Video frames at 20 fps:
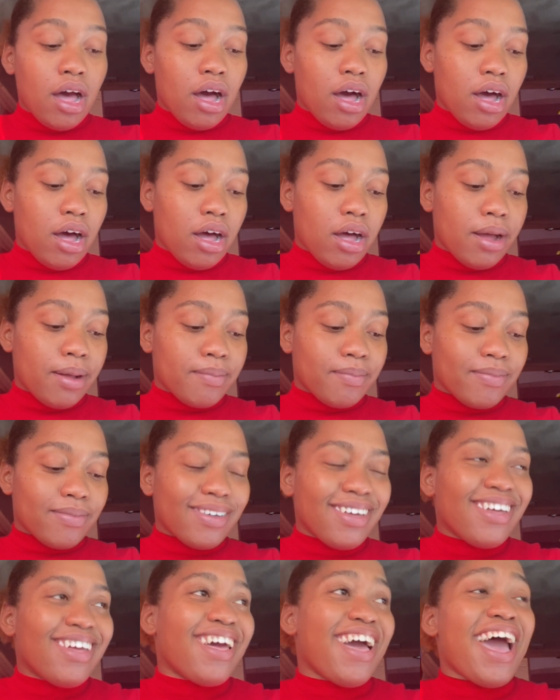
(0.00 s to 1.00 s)
I
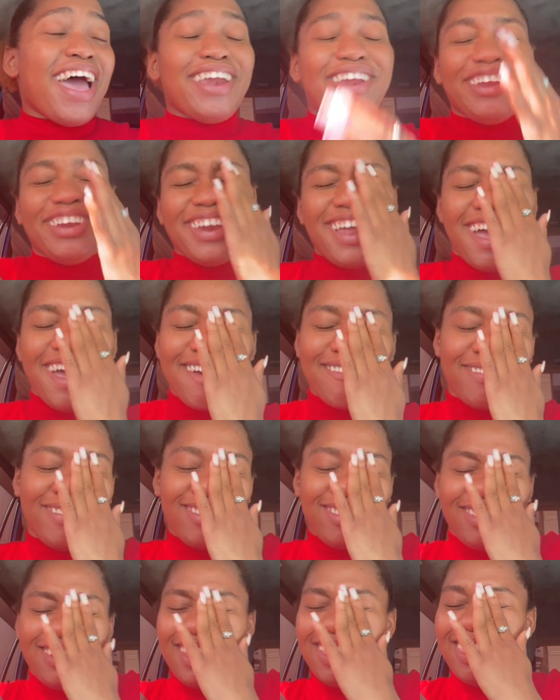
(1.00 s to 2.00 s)
didn't have
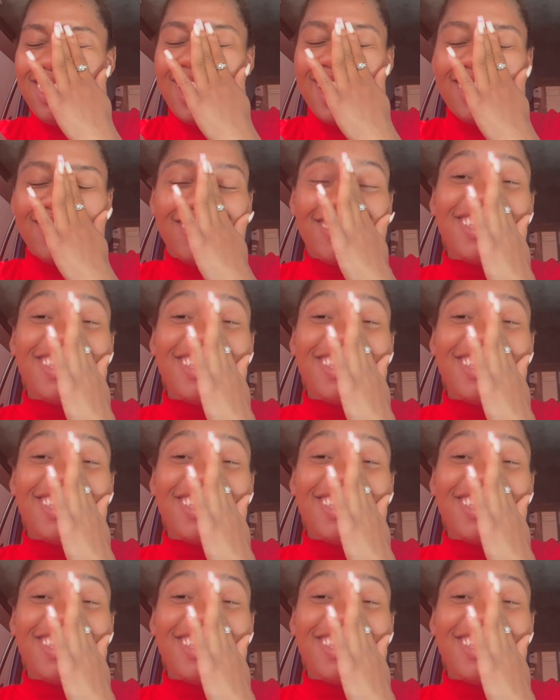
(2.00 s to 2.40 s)
to say that.